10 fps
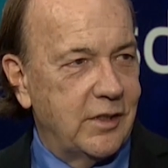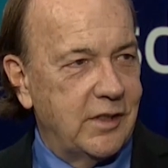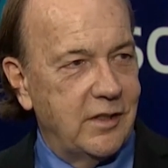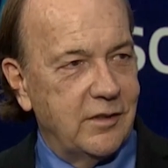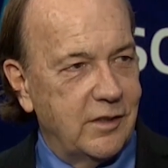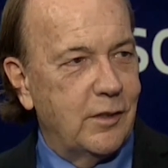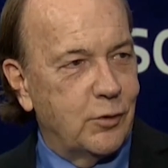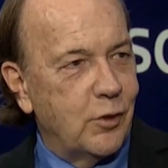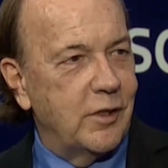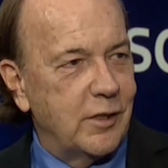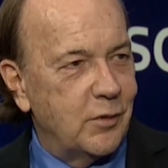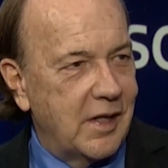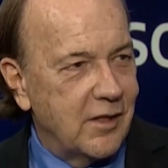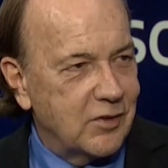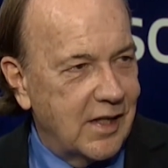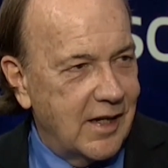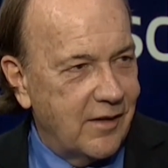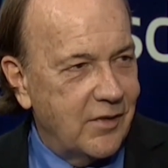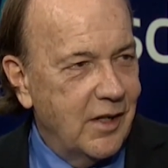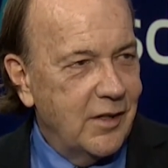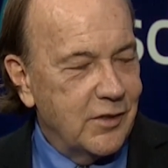It didn't, you know, turn it into an ounce and a half.